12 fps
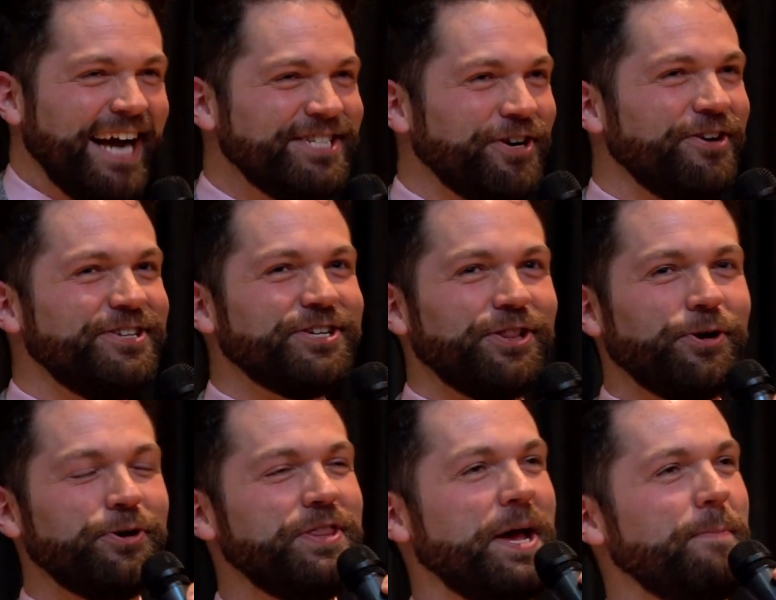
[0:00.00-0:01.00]
I started to
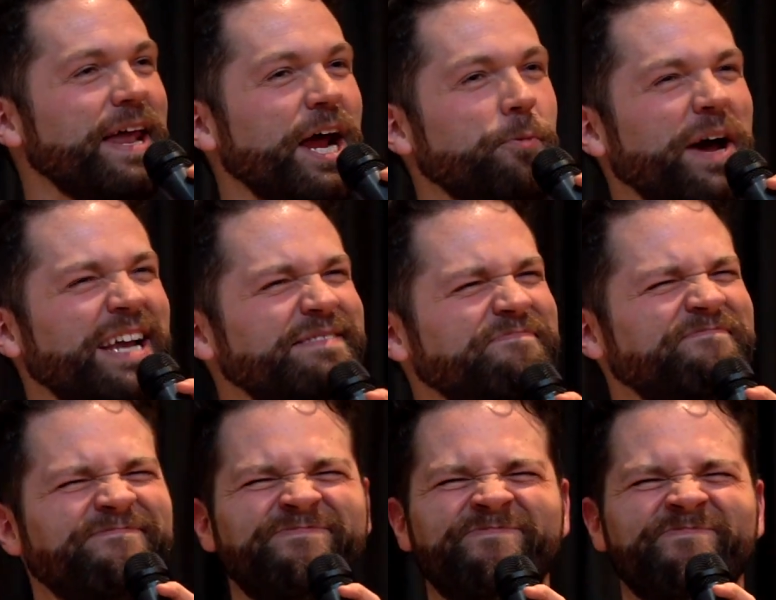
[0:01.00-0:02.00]
learn them and i went
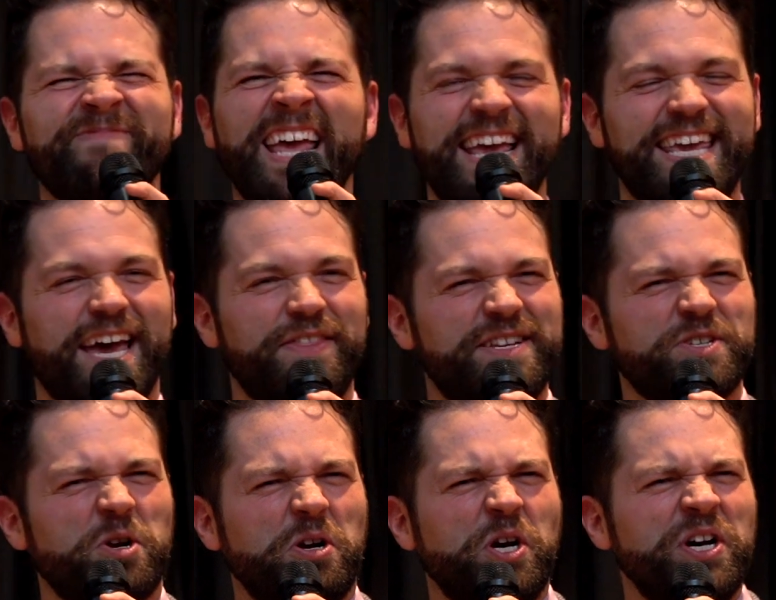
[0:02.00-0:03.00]
yeah, these
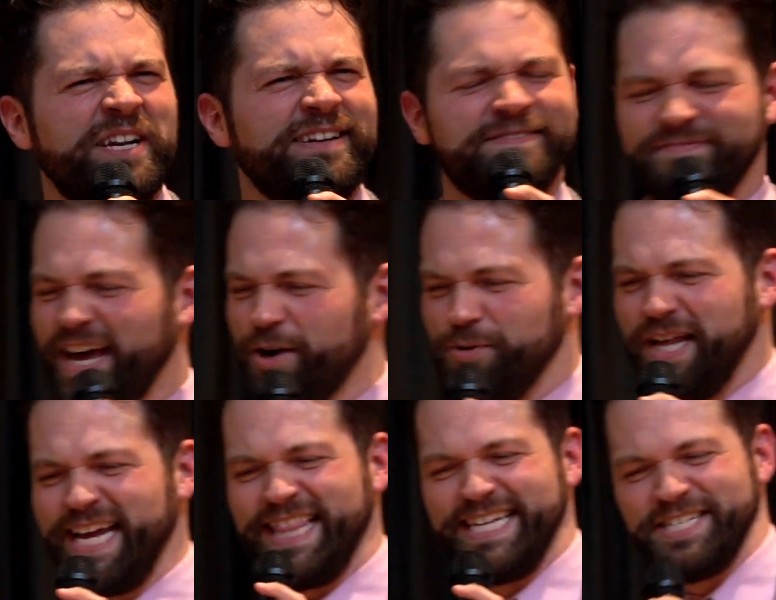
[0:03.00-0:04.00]
aren't good. I don't
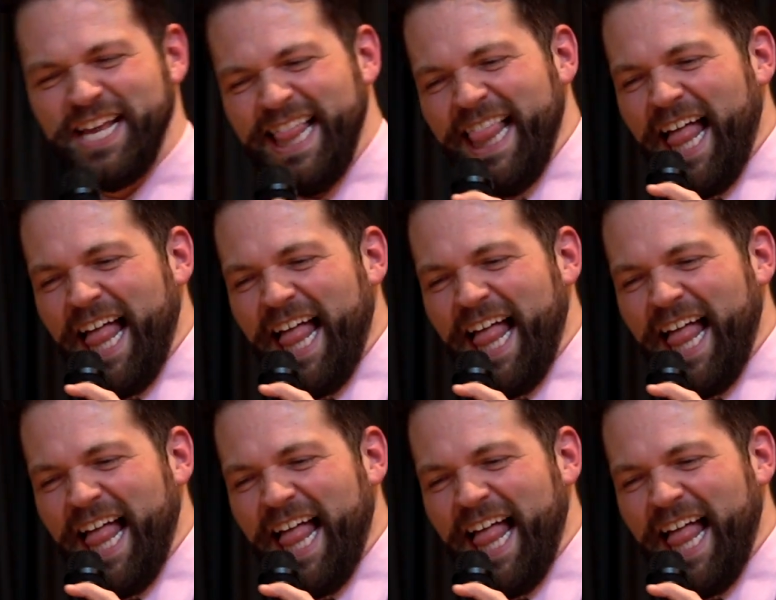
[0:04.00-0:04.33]
like this.